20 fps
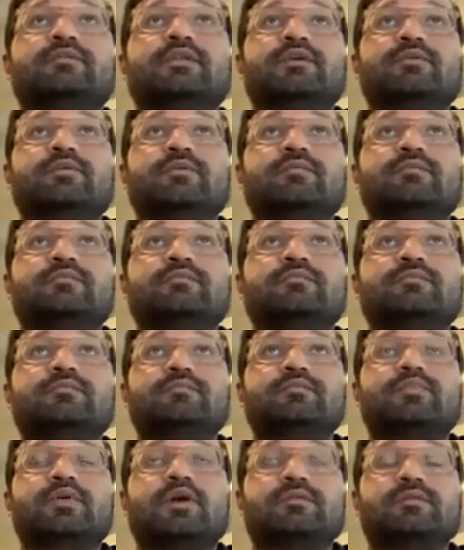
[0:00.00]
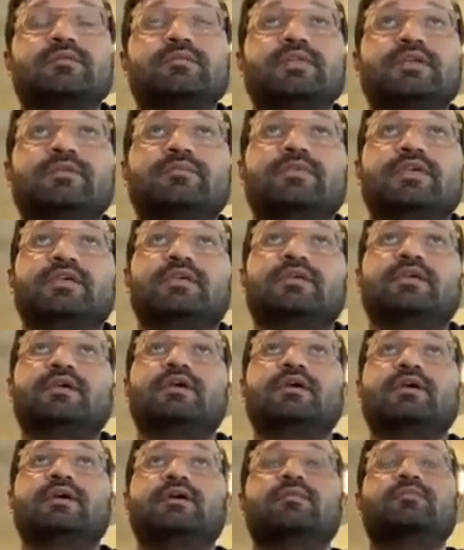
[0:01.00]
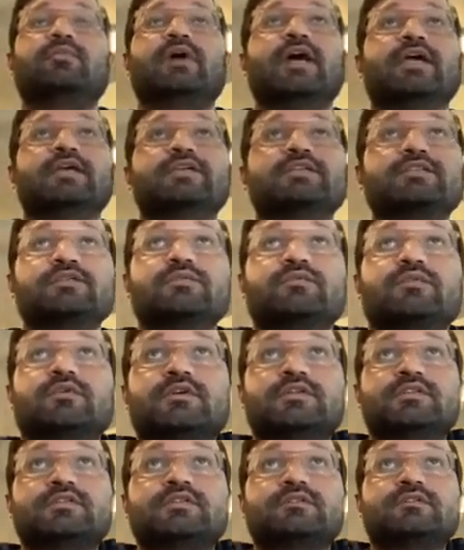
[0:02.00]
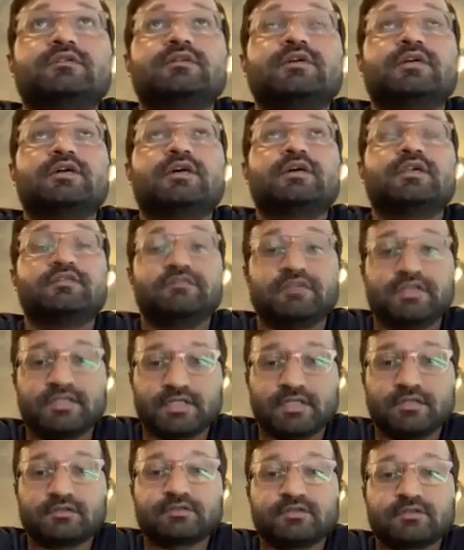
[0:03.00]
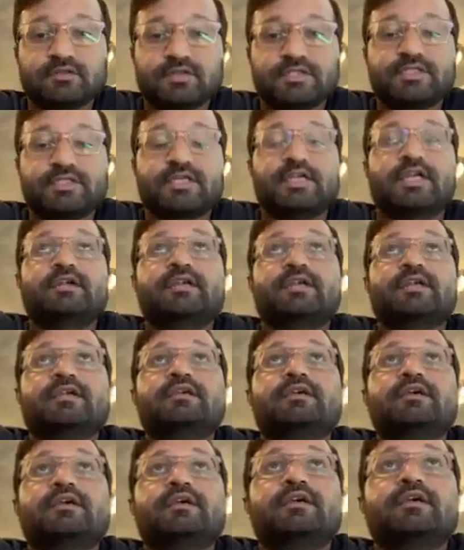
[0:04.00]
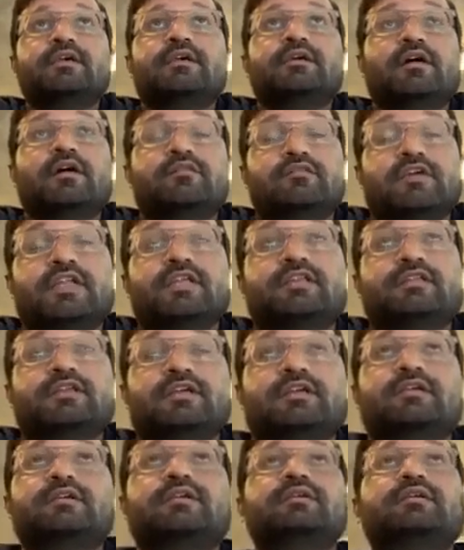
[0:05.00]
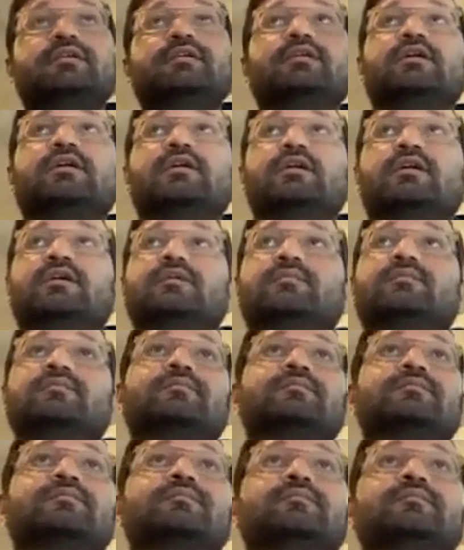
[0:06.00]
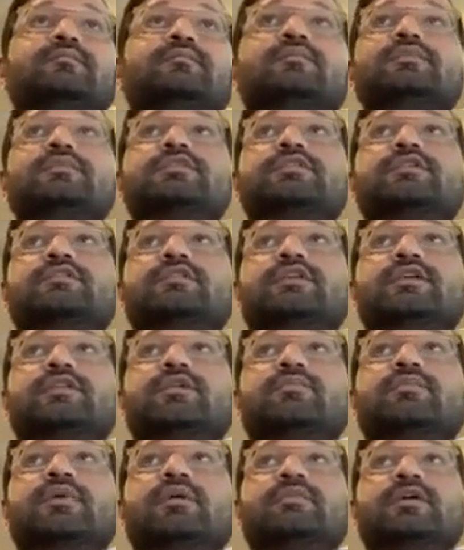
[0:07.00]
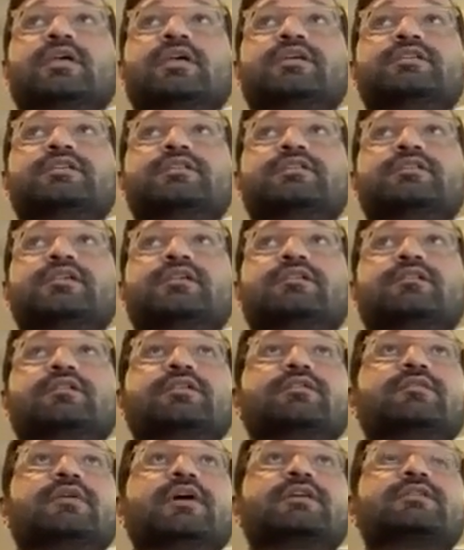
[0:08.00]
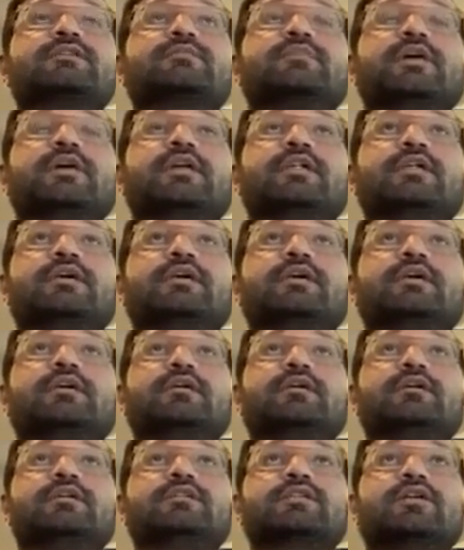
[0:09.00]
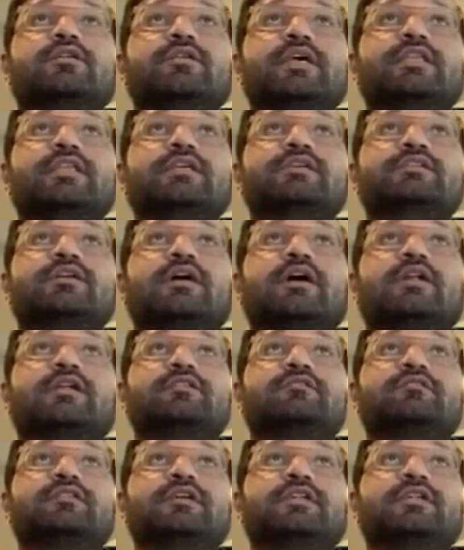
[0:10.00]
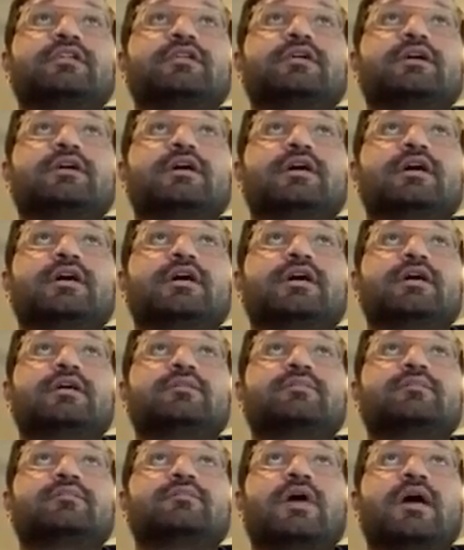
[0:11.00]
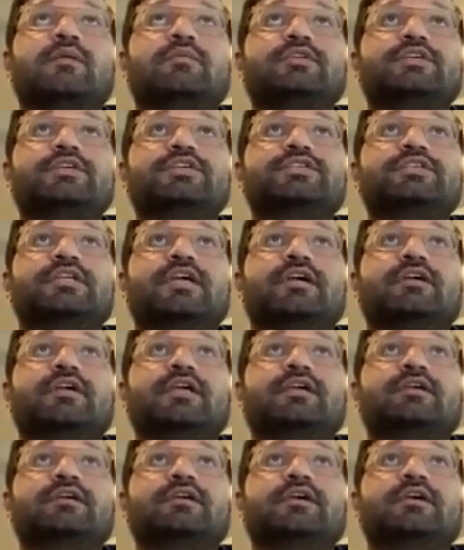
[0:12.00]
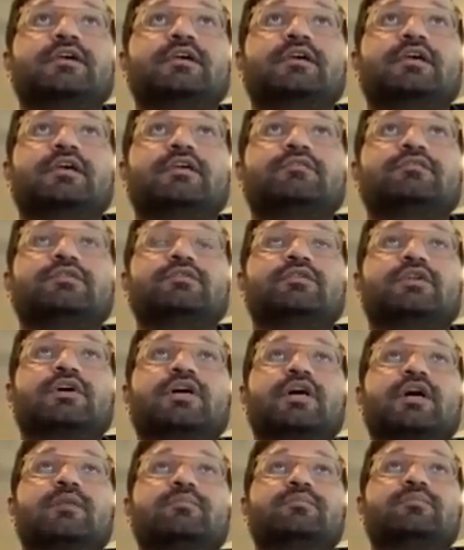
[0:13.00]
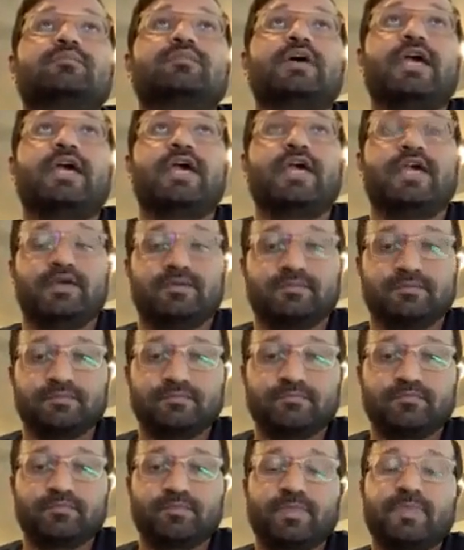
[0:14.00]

They would probably be biased towards evangelical Christianity of anything, certainly in their publications here in the U.S. But so in the Zondervan Bible Dictionary, if you look up Ham,